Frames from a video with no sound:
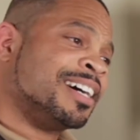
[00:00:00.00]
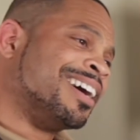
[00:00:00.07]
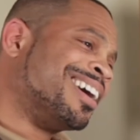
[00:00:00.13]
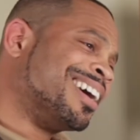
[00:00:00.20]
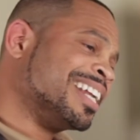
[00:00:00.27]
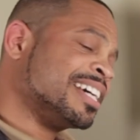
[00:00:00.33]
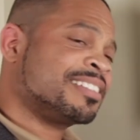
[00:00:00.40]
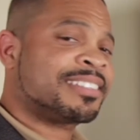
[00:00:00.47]

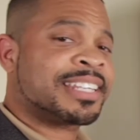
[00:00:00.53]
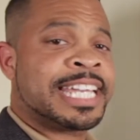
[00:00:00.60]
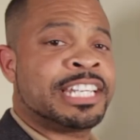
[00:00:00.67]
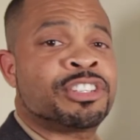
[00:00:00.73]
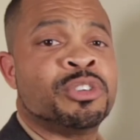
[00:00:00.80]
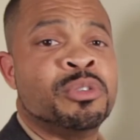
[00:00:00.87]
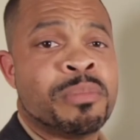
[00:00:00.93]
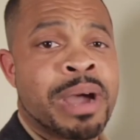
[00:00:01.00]
let's say
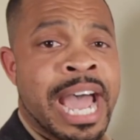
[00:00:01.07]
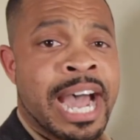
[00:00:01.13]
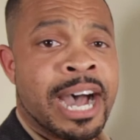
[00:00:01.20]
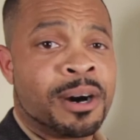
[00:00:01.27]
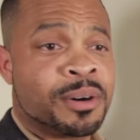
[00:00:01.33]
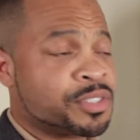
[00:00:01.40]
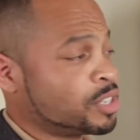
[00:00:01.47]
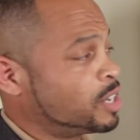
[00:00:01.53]
2
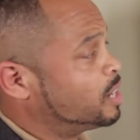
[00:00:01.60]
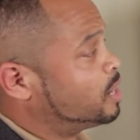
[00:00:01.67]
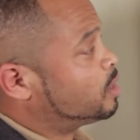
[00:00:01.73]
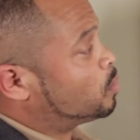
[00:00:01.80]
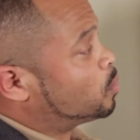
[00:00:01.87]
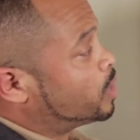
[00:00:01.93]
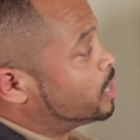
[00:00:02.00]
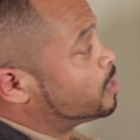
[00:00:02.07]
miles.
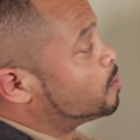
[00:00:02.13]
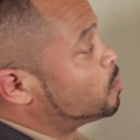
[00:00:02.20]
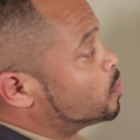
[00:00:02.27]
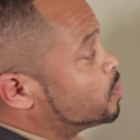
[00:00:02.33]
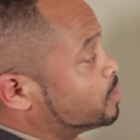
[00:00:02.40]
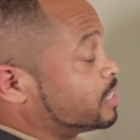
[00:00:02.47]
Well,